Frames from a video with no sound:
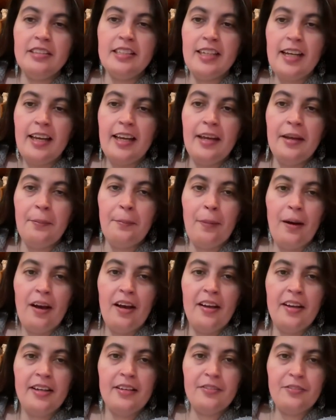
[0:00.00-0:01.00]
that I had
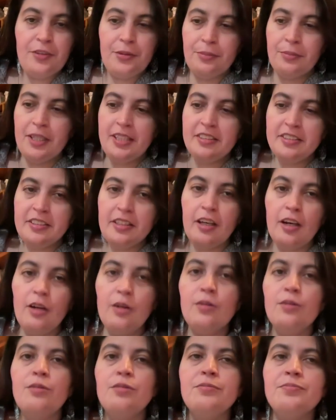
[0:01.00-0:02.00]
bought a few months
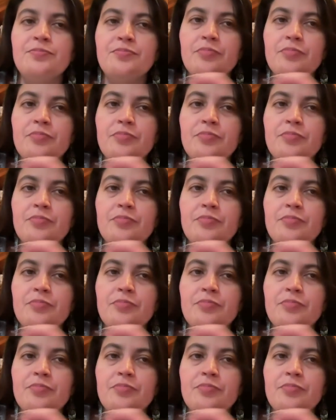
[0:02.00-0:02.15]
ago.